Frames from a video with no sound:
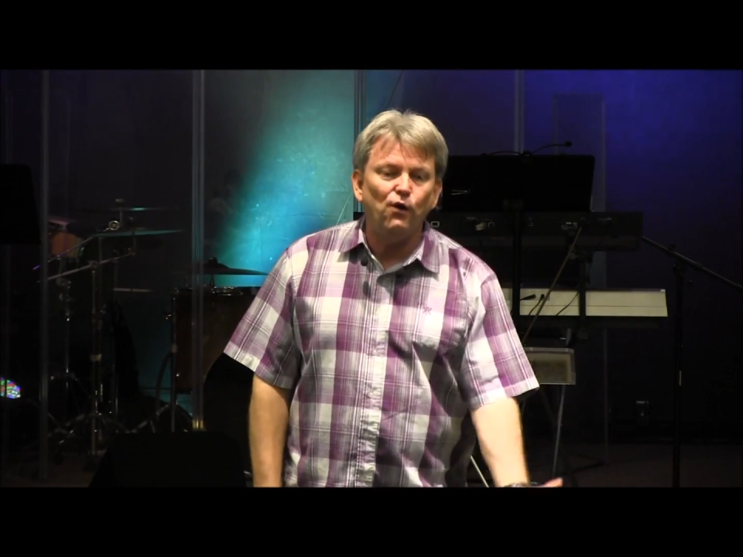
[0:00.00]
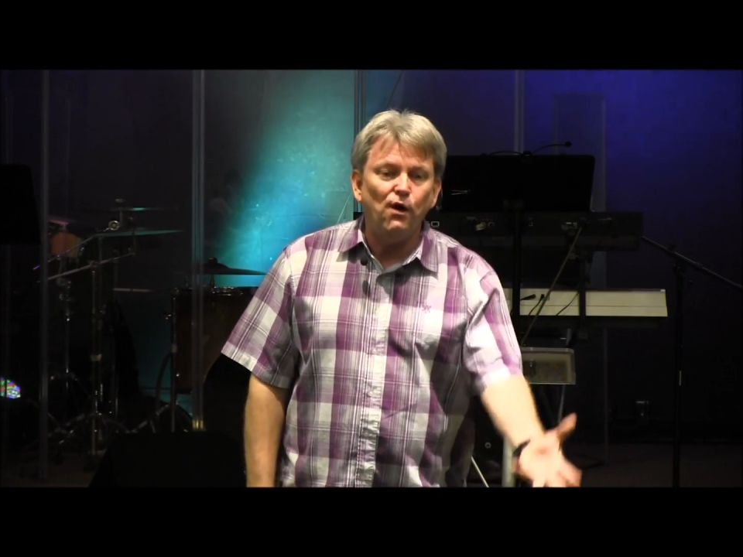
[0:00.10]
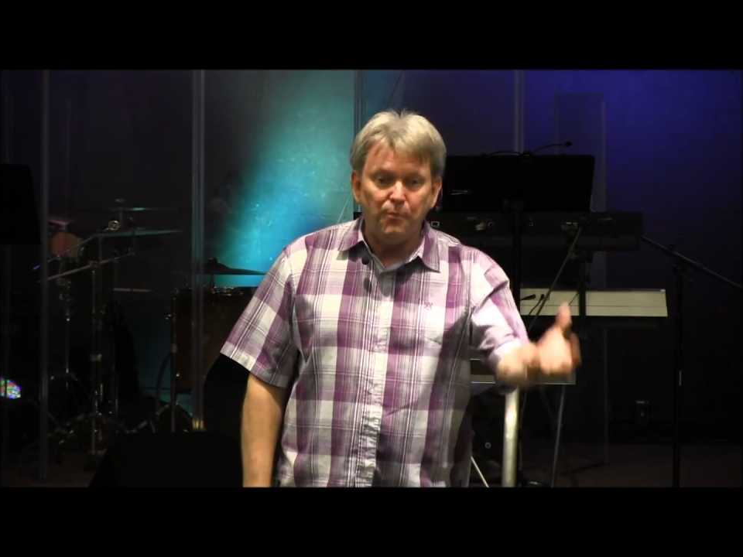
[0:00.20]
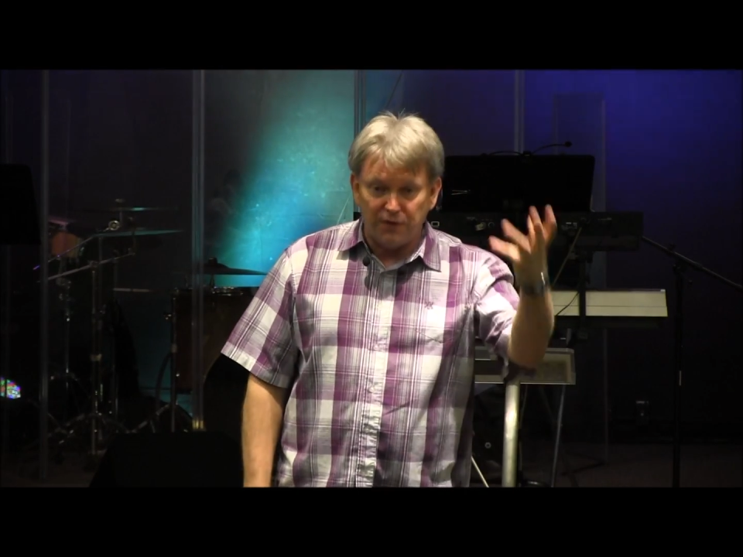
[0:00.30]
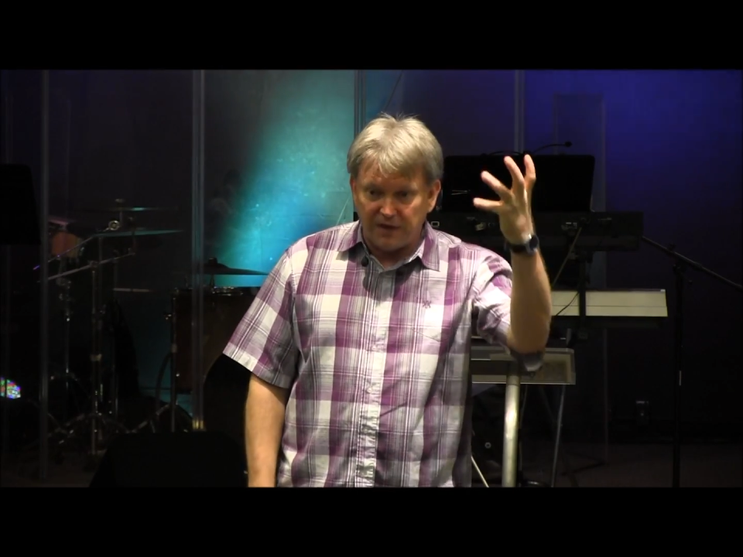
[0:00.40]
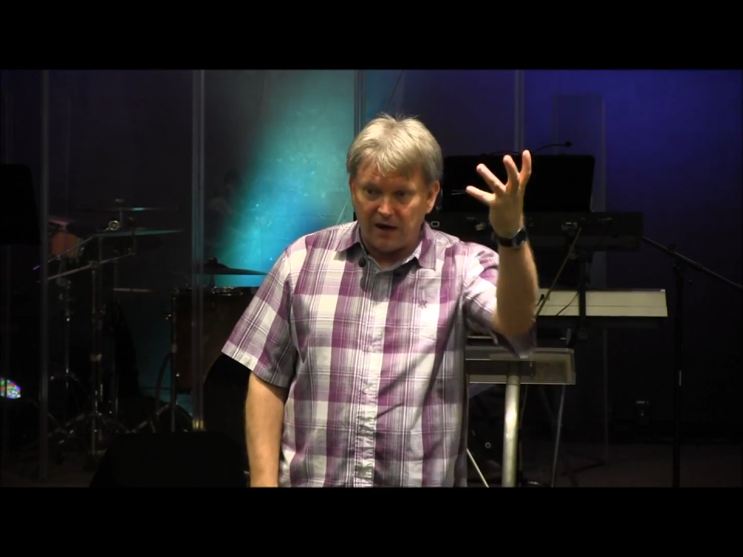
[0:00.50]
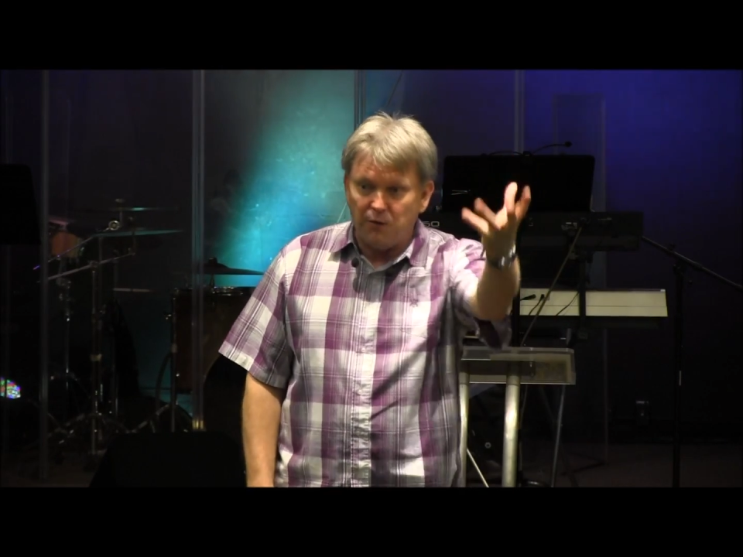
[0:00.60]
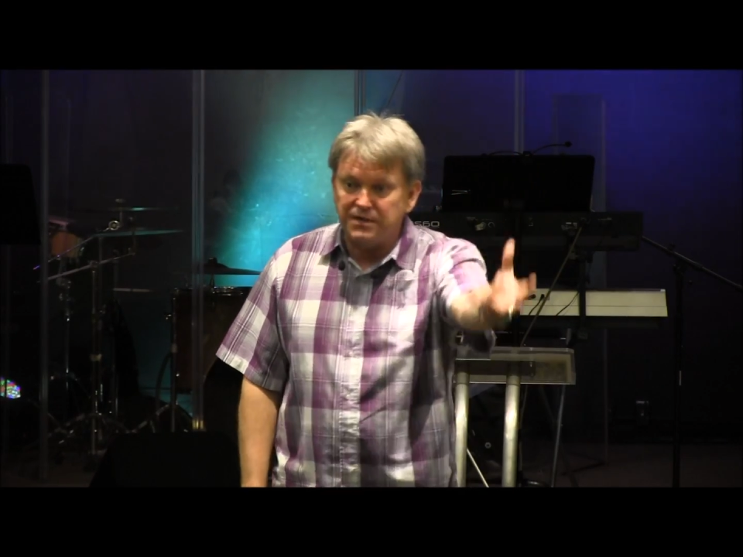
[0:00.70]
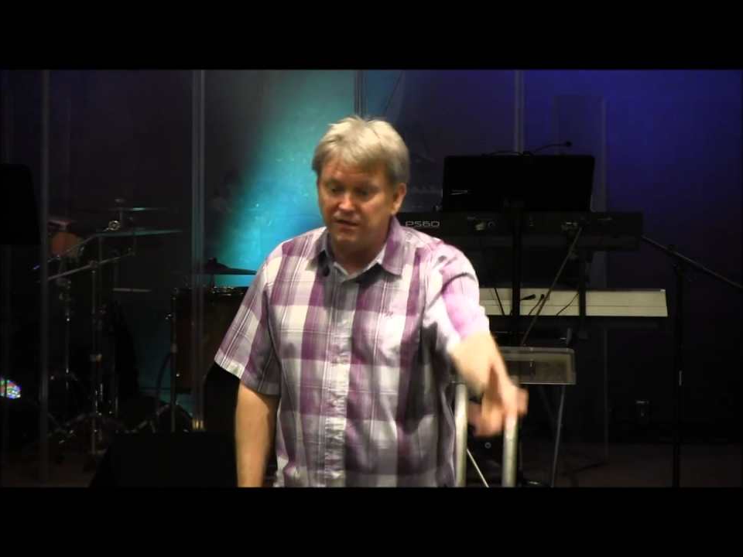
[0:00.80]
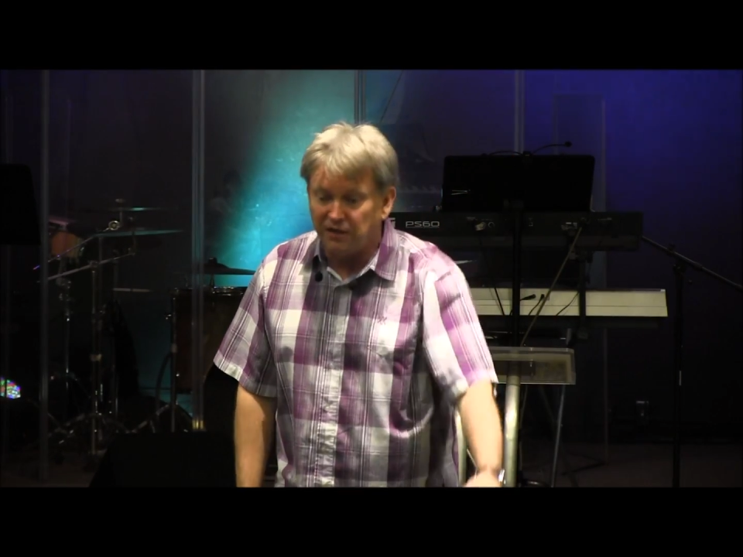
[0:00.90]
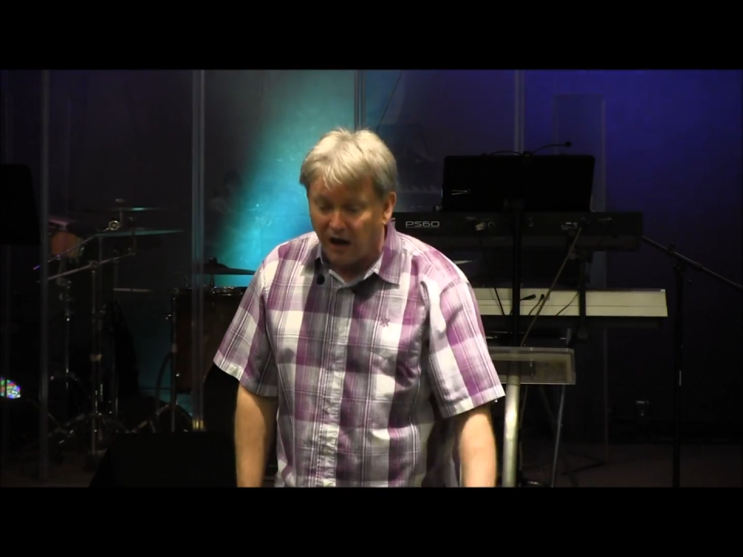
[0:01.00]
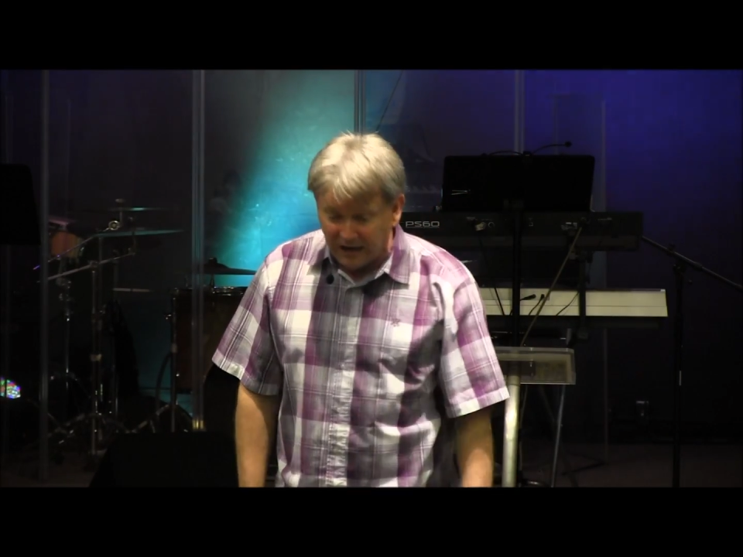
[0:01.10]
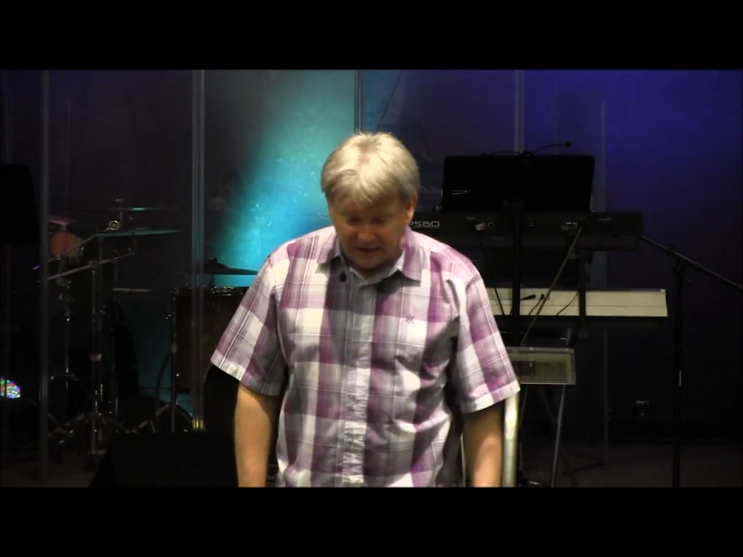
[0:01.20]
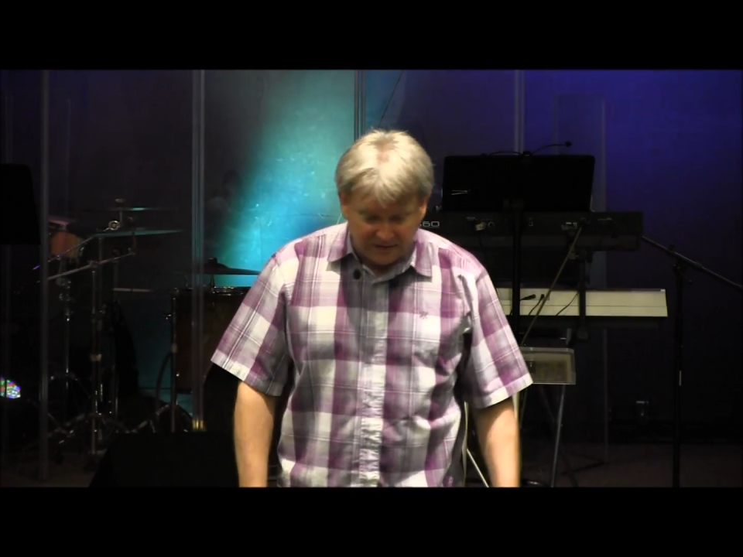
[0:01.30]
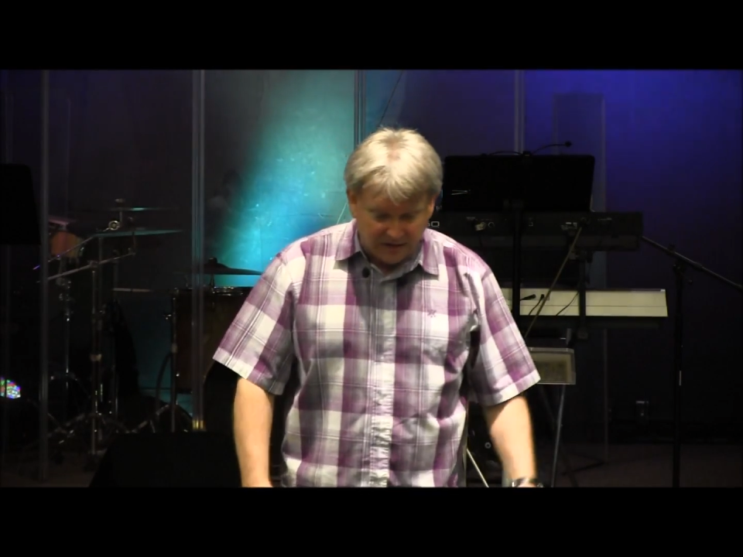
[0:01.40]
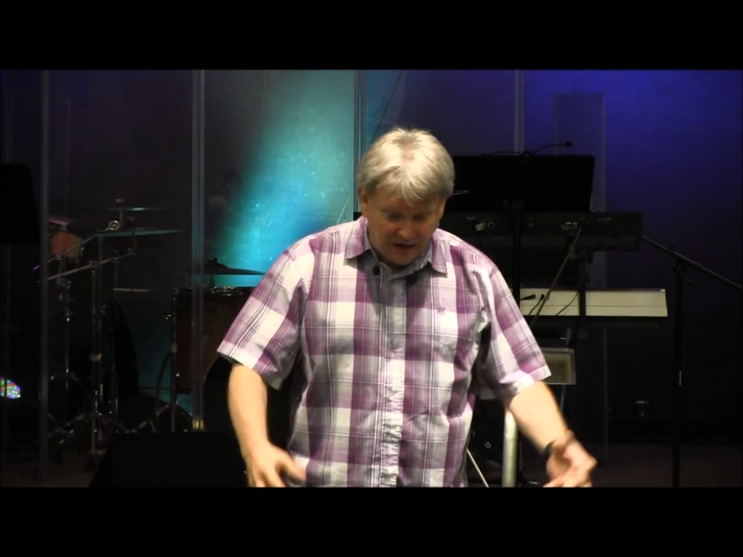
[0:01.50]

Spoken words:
grow up with that. I wasn't taught it.